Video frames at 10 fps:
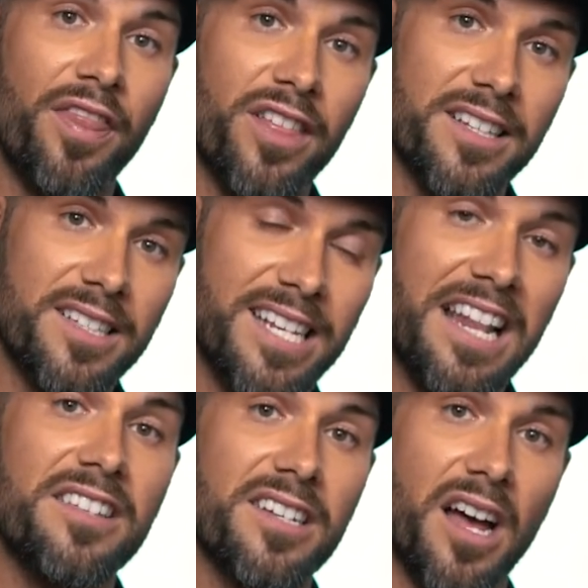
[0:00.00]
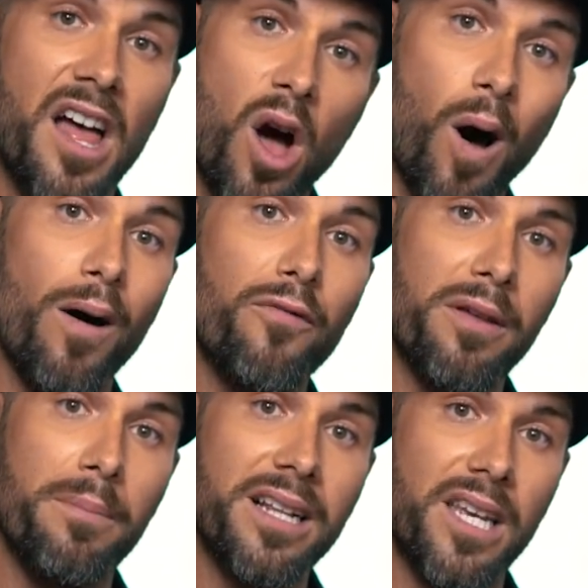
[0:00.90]
the center of
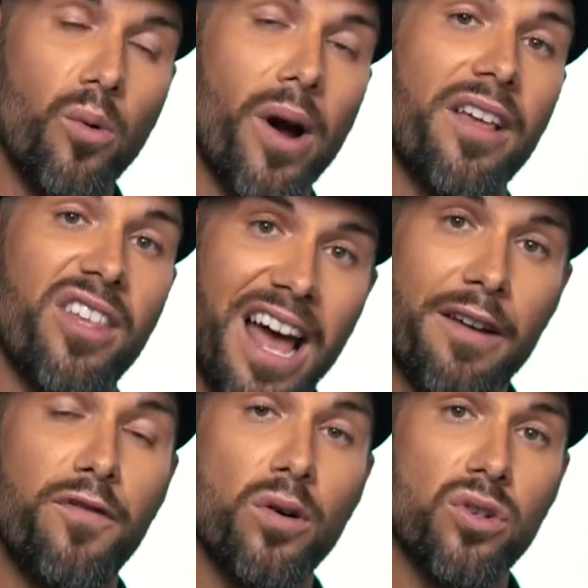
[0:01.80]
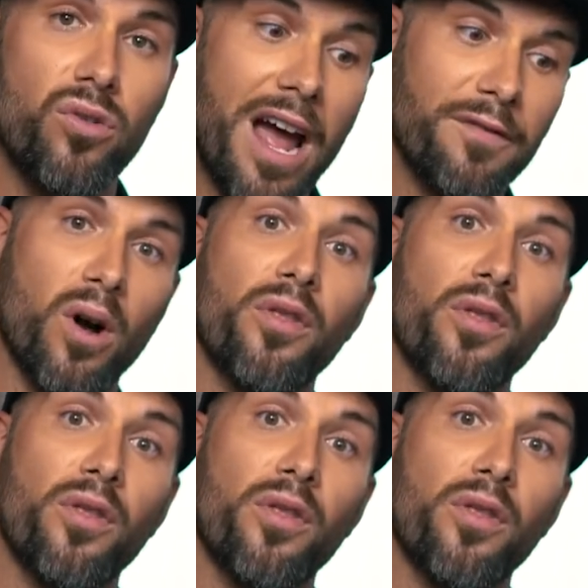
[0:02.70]
the Milky Way that I photographed